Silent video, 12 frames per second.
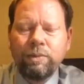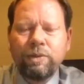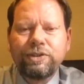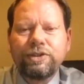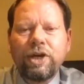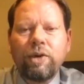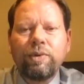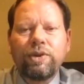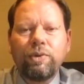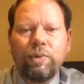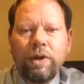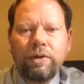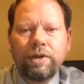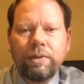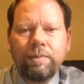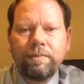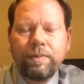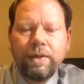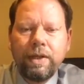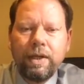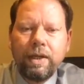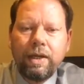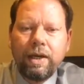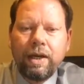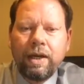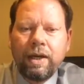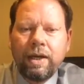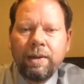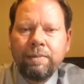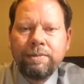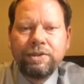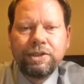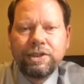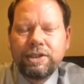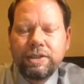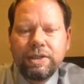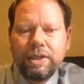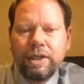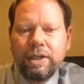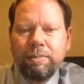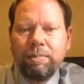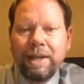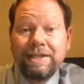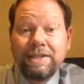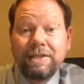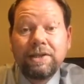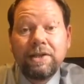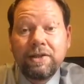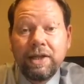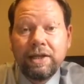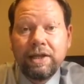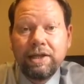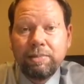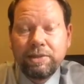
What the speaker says: will start with a welcome, just basically thanking the